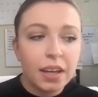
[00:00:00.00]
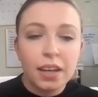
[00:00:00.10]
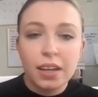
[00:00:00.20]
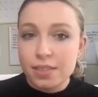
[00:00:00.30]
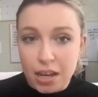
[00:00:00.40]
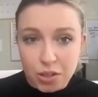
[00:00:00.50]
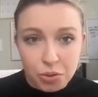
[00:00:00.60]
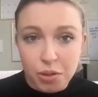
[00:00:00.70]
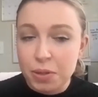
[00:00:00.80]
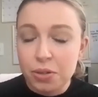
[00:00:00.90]
Mm-hmm. Sexual
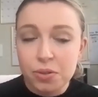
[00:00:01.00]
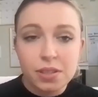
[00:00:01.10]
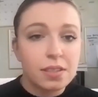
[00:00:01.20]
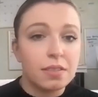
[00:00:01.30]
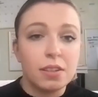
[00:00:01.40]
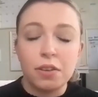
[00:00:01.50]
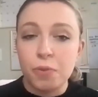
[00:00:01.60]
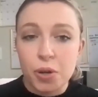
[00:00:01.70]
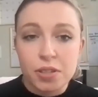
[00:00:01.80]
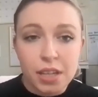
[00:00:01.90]
abuse, you know,
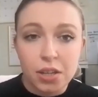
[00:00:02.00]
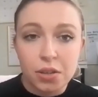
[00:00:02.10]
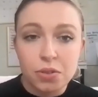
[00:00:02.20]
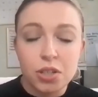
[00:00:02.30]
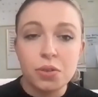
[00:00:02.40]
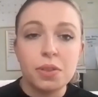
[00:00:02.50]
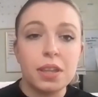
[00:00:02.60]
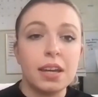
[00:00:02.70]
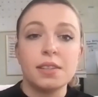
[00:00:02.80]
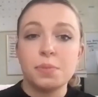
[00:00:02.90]
forcing you to do
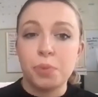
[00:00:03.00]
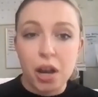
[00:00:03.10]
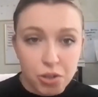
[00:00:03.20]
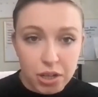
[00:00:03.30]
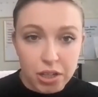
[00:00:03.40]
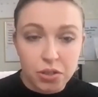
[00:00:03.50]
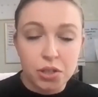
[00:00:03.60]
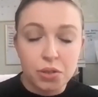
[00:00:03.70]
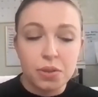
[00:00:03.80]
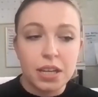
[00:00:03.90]
things, pressuring you to
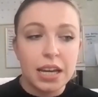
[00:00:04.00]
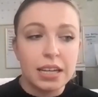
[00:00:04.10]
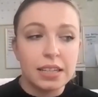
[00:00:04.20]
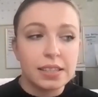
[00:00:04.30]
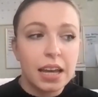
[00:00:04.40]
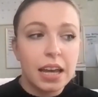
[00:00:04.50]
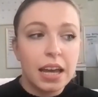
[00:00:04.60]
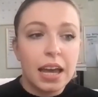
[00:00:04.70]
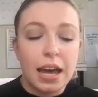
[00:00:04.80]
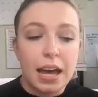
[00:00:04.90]
do things.
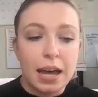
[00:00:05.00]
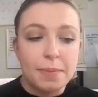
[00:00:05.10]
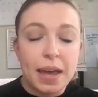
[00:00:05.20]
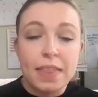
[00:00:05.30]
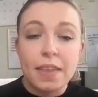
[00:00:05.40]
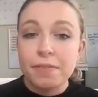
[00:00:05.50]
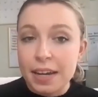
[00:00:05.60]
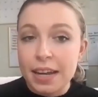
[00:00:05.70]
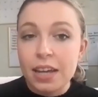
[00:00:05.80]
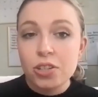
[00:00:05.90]
Um, and then
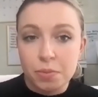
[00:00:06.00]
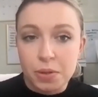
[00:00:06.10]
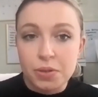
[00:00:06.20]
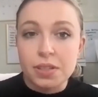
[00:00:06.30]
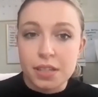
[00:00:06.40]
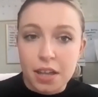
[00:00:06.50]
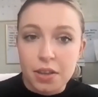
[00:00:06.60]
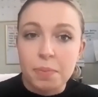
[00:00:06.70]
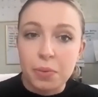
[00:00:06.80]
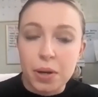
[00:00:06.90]
financial abuse is
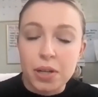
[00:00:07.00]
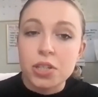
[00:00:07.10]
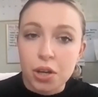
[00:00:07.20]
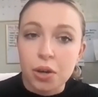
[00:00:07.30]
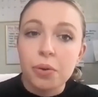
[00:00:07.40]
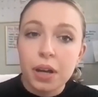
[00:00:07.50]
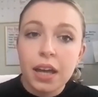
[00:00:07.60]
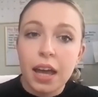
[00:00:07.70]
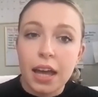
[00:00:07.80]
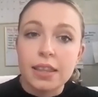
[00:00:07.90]
another big one too.
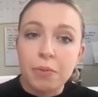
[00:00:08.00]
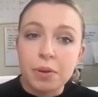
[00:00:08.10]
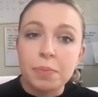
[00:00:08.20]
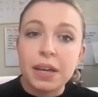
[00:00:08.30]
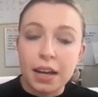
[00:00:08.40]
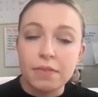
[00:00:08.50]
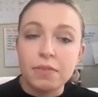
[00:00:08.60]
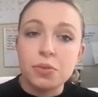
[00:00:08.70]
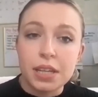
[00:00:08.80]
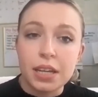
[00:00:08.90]
And that would be kind of
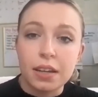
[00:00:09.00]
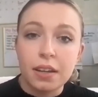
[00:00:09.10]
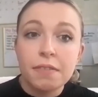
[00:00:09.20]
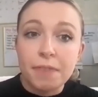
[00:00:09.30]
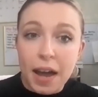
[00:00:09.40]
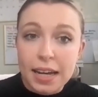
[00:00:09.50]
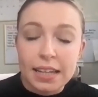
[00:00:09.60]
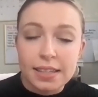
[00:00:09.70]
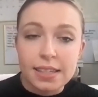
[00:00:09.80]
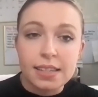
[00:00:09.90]
using
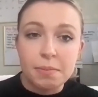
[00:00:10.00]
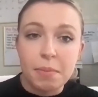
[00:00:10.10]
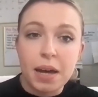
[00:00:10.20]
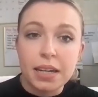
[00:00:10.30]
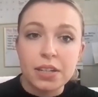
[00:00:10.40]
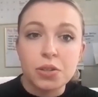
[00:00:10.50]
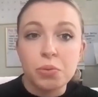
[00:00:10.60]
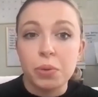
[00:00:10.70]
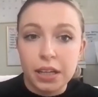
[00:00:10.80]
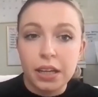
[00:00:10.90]
finances and money to
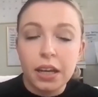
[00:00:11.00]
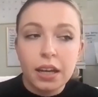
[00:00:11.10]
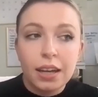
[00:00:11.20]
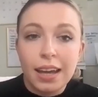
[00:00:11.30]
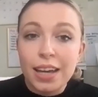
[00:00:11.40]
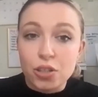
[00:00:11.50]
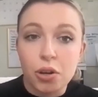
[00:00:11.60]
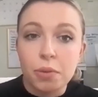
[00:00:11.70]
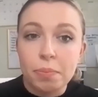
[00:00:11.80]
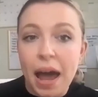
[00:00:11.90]
really
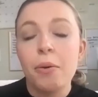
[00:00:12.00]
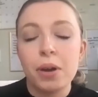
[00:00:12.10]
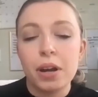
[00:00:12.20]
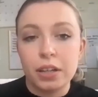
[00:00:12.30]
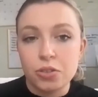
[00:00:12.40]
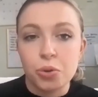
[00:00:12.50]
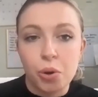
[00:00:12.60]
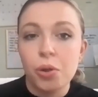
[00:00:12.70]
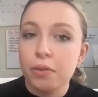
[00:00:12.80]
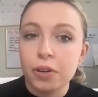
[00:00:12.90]
exert power and
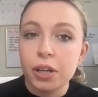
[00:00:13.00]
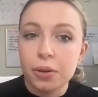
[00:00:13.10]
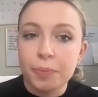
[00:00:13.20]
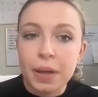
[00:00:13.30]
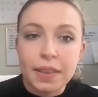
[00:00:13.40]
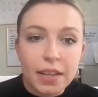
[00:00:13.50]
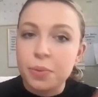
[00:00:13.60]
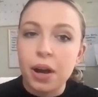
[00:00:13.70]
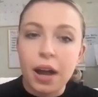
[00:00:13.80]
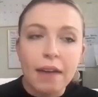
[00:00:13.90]
control over you. And that's
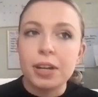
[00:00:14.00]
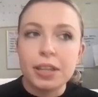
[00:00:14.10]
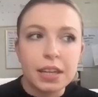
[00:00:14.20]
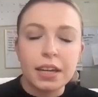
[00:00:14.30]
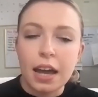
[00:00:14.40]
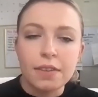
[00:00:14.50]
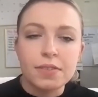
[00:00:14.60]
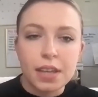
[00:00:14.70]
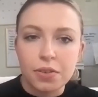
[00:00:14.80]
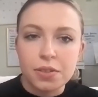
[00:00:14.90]
where everything kind of
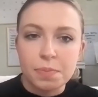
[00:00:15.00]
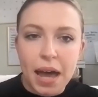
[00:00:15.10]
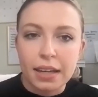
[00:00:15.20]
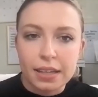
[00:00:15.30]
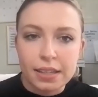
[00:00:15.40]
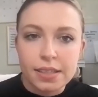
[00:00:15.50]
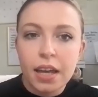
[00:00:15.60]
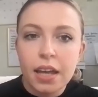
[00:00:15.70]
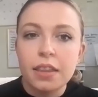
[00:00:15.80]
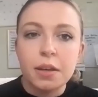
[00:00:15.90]
cycles back is
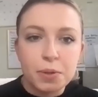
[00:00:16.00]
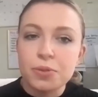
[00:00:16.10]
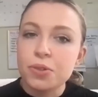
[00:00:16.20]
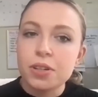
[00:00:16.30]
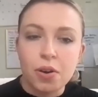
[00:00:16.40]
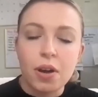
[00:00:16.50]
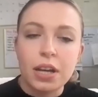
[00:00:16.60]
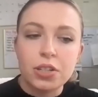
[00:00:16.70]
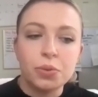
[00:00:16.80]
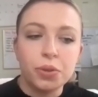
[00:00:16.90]
the abuser is
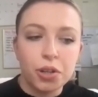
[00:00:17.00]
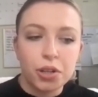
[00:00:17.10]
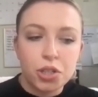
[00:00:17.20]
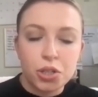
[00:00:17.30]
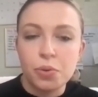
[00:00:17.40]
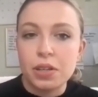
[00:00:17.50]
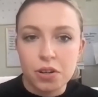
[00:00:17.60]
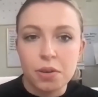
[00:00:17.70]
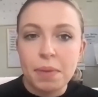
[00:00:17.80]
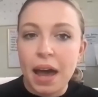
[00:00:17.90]
going to look to
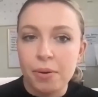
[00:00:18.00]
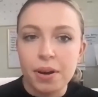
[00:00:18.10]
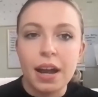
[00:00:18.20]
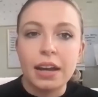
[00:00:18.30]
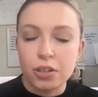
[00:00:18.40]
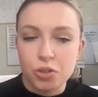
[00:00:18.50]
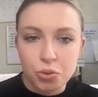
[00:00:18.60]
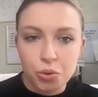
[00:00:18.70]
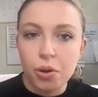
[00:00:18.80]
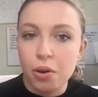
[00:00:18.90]
exert power and
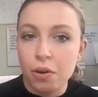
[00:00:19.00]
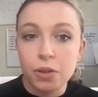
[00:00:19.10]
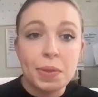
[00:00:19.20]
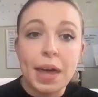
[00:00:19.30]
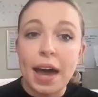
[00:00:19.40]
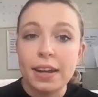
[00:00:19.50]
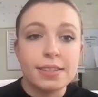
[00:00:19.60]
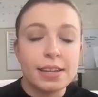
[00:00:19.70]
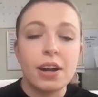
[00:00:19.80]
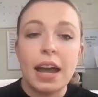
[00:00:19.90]
control over you. That
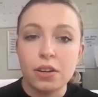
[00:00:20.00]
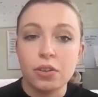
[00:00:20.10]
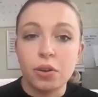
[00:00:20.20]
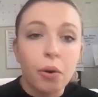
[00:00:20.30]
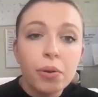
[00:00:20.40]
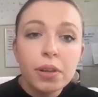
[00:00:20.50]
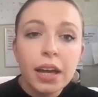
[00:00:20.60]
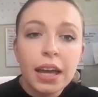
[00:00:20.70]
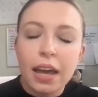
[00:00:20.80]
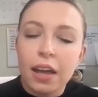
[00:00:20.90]
is their end goal.
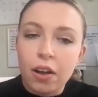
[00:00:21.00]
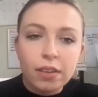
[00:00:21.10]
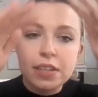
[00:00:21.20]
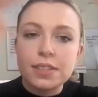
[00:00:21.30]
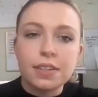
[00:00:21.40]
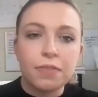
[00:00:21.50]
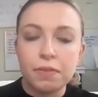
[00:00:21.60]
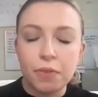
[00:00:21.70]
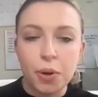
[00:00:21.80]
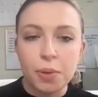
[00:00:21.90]
And all of these
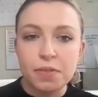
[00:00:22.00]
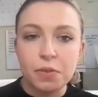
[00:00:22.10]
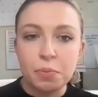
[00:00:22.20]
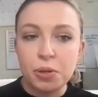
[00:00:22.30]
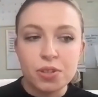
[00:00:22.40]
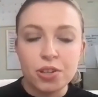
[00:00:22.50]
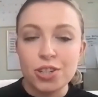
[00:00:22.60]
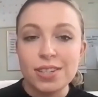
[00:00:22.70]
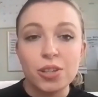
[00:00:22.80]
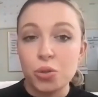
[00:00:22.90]
different forms of abuse are
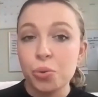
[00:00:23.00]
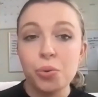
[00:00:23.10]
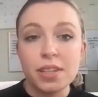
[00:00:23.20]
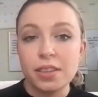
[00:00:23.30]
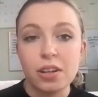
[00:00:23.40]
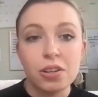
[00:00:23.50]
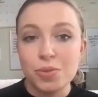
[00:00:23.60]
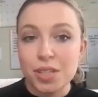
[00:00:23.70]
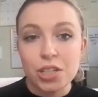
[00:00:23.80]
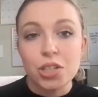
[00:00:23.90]
just the tools that they're
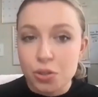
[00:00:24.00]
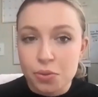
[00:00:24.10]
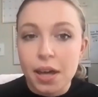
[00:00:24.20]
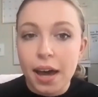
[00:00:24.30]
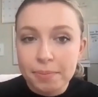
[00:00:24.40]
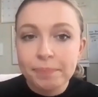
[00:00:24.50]
using to do that.